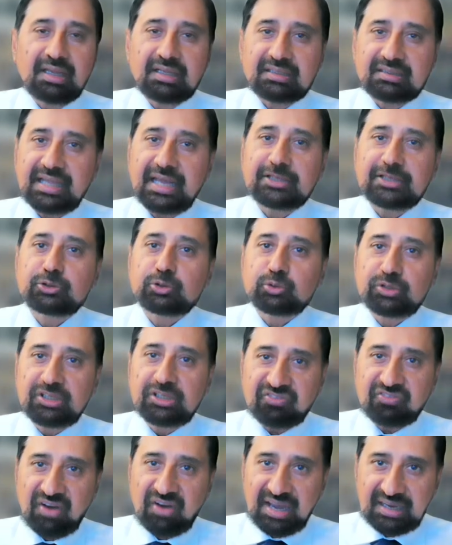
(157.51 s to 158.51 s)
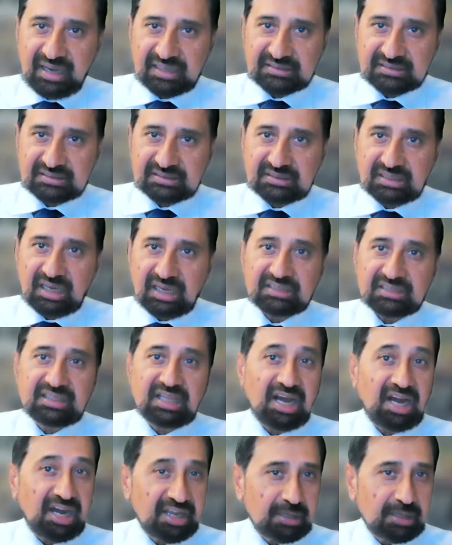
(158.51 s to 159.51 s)
Then you refinance at the
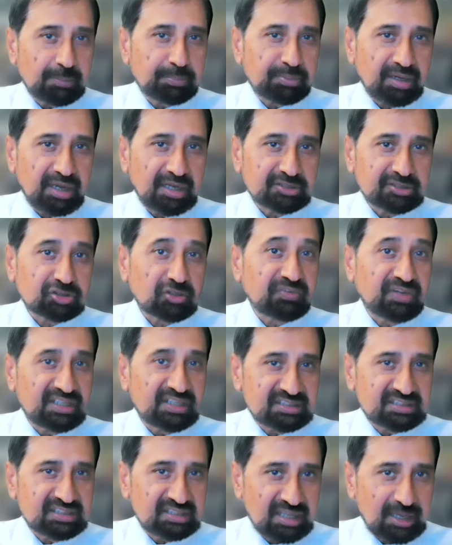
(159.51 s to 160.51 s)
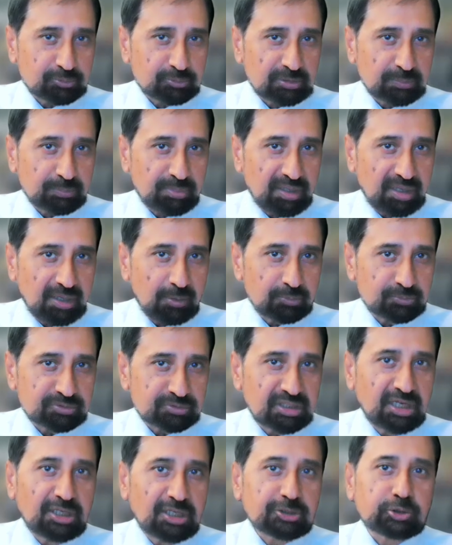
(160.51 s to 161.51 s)
higher price of £80,000
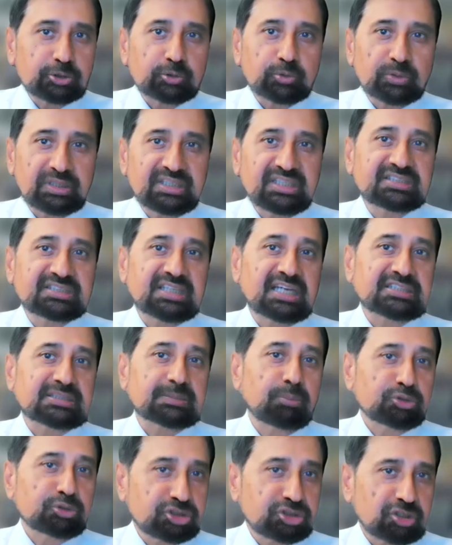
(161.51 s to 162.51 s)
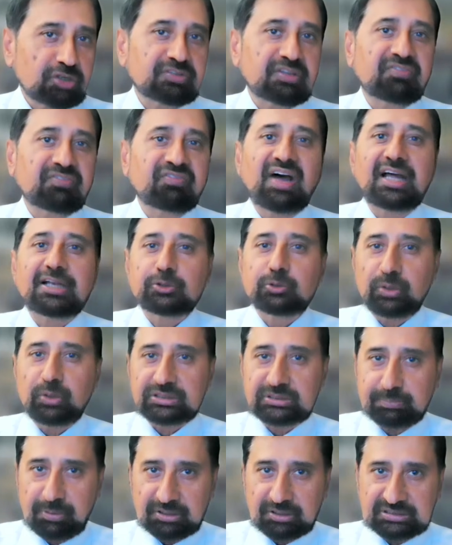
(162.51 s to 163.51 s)
to release as much of the value as
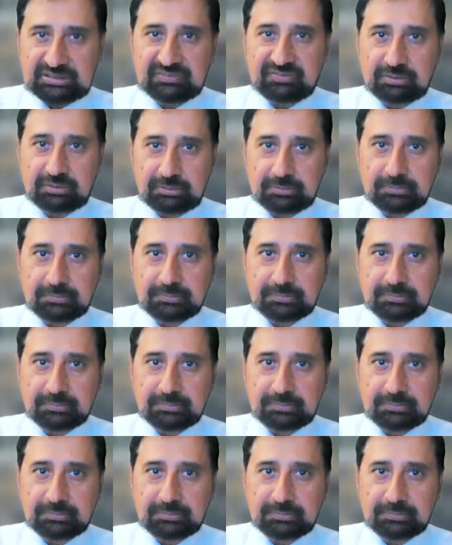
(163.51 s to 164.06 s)
possible.